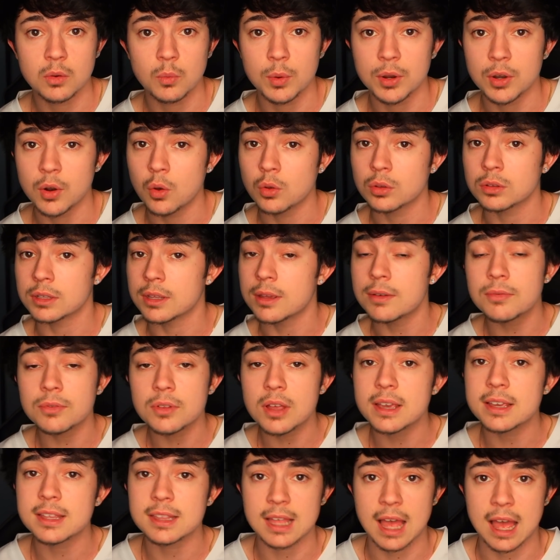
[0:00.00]
We don't live
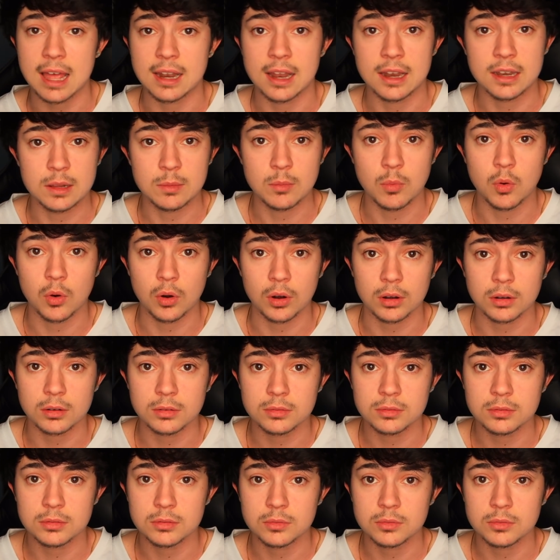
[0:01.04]
like that anymore.